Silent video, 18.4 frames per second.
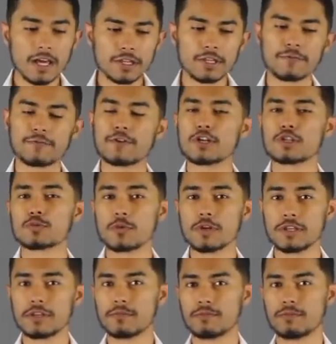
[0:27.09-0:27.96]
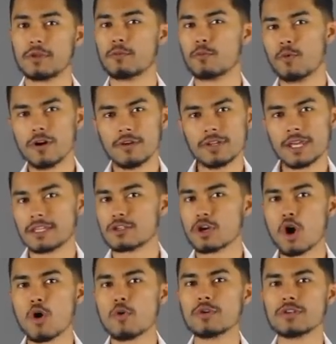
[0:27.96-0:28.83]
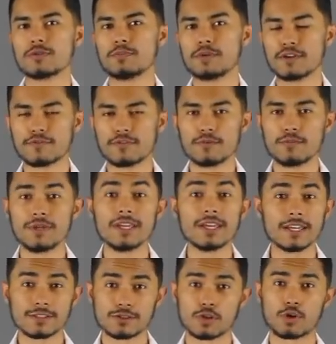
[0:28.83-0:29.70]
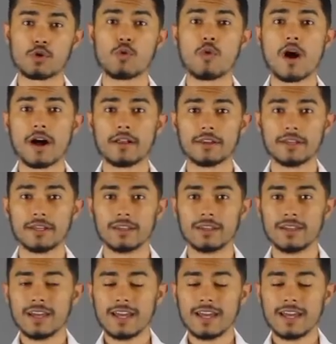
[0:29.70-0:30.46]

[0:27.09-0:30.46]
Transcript: The first one, and the, the one that's always big for me, is the quality.